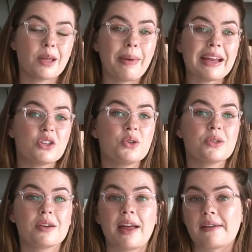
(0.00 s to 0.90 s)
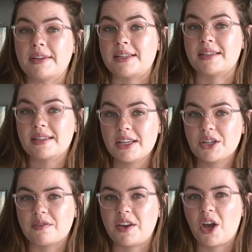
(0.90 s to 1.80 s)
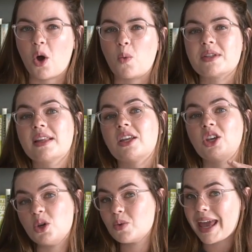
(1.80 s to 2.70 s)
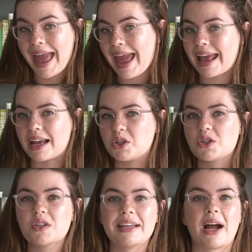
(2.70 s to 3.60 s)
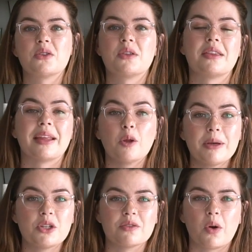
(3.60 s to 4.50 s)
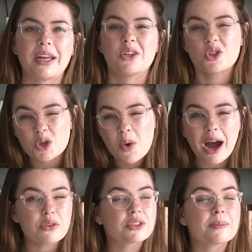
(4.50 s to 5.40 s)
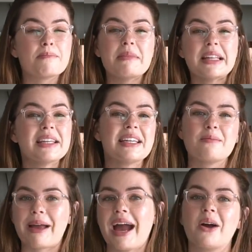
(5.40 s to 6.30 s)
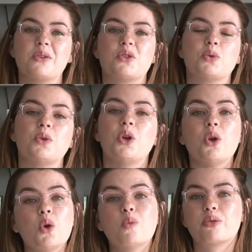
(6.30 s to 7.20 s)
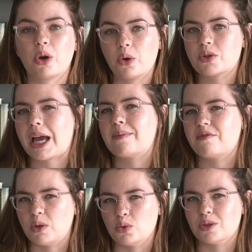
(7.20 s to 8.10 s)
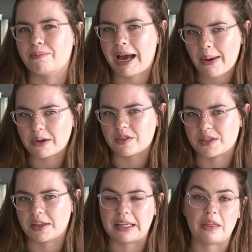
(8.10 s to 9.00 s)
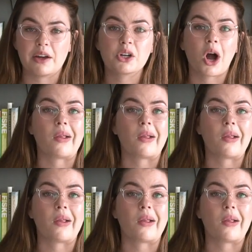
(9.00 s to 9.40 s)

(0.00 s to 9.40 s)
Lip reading: The main news of that recent Seeker video was that the UK just announced that they'll be devoting £200 million to a new prototype fusion power facility they're